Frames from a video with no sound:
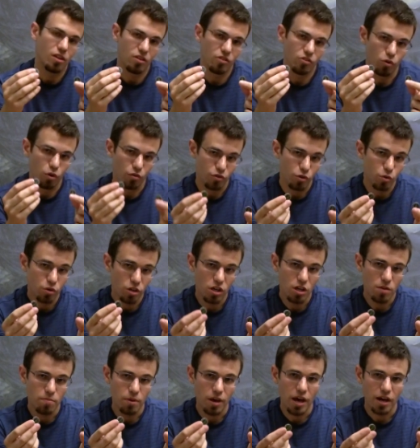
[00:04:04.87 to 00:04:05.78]
So if you
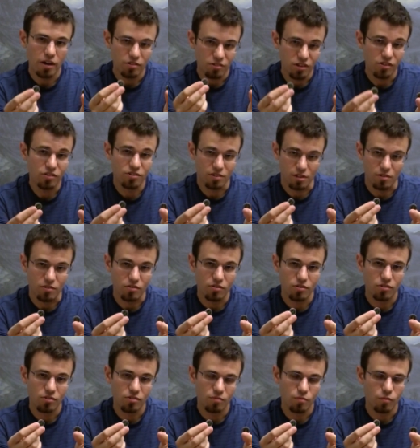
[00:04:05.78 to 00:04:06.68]
keep at a
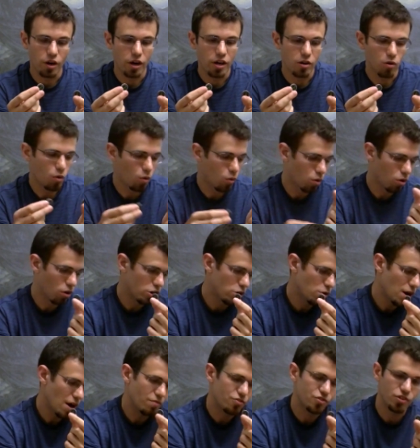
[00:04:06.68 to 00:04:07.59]
distance, right, or
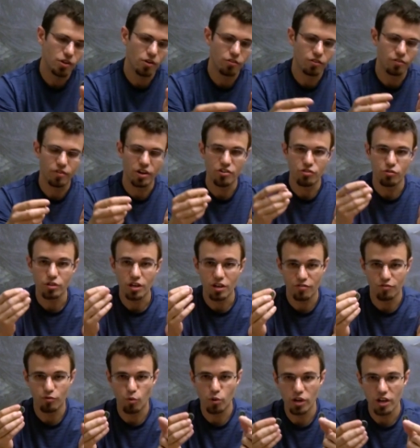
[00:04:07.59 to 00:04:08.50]
you have stealth device, you
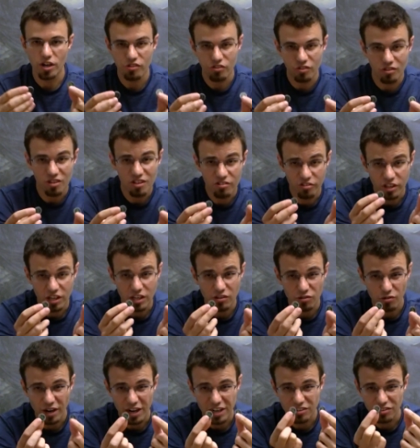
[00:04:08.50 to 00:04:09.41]
get 4 dice, and these
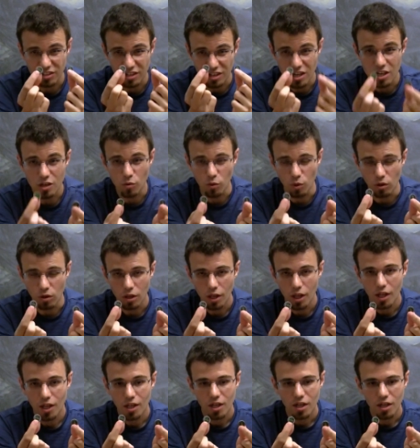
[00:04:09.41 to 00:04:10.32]
things are actually equal
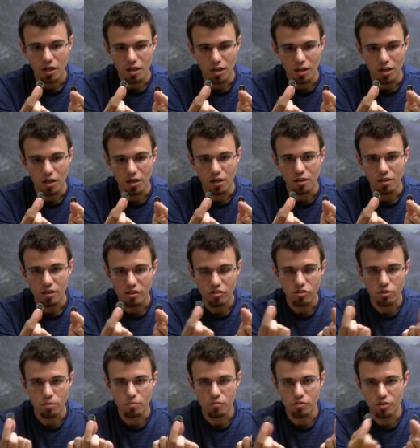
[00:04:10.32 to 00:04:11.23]
in
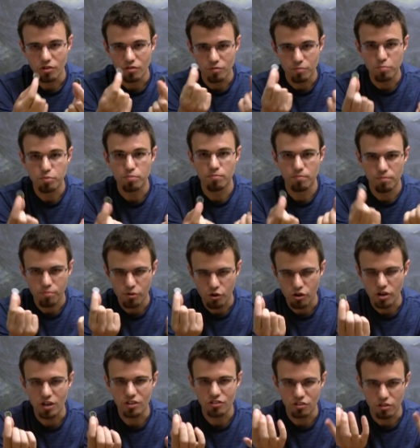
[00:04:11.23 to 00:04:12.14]
terms of
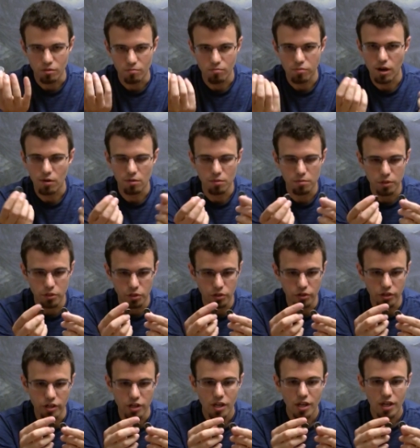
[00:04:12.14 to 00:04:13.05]
production
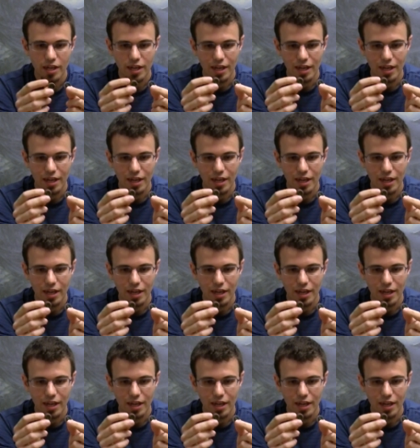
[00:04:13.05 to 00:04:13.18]
probability.